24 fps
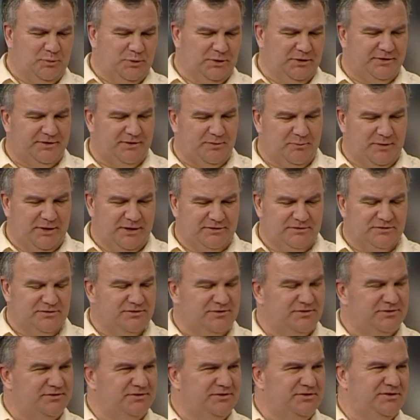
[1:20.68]
put the
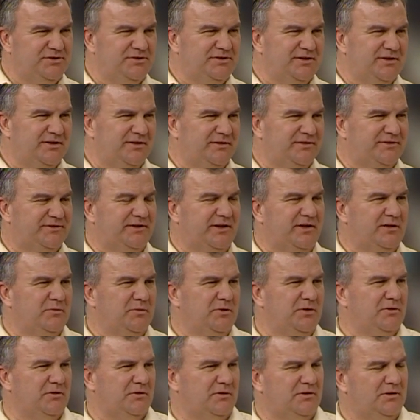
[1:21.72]
buttons a
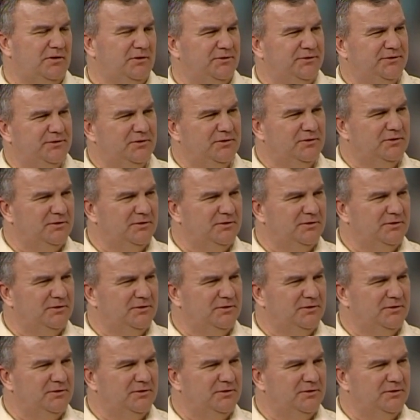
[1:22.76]
centimeter closer?